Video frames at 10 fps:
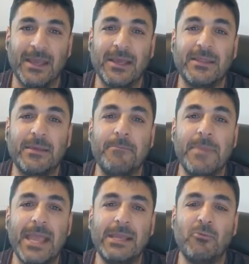The
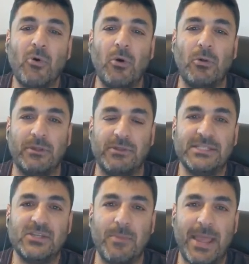main role of
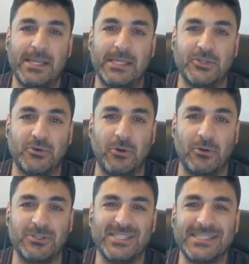these domain
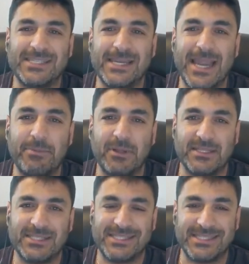controllers is to enable
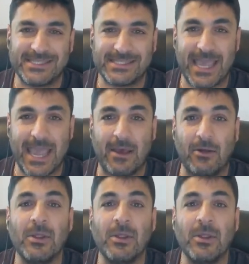us to scale